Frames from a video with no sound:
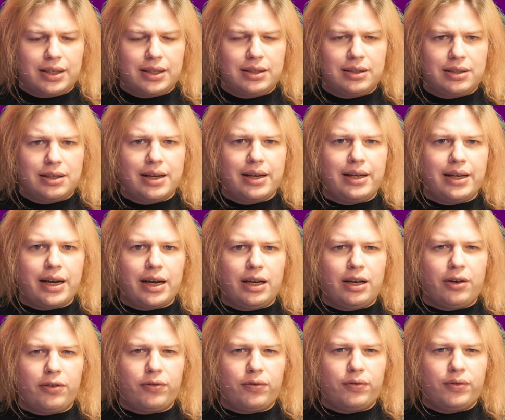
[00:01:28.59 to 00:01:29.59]

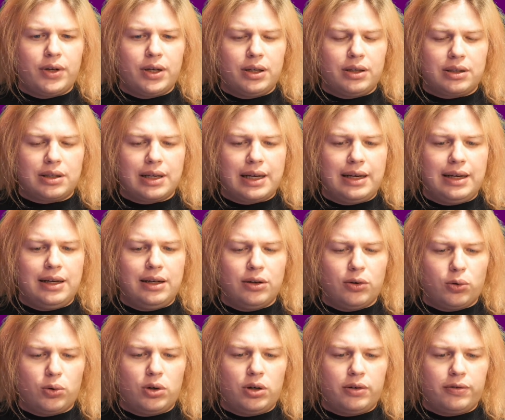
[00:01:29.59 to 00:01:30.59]
slightly
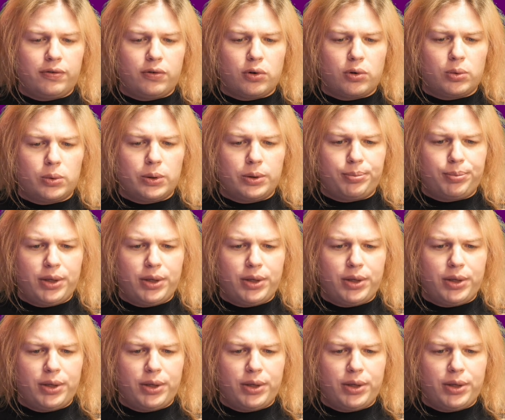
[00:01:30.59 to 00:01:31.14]
lower forward